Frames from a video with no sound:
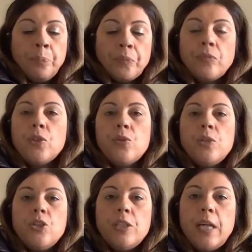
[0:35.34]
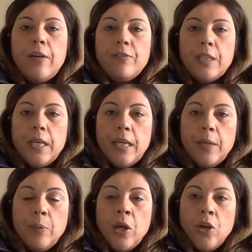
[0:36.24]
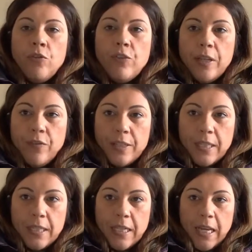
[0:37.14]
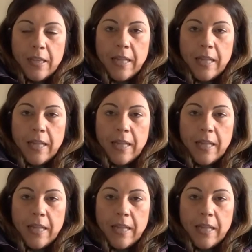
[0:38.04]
So we just have to keep revisiting it.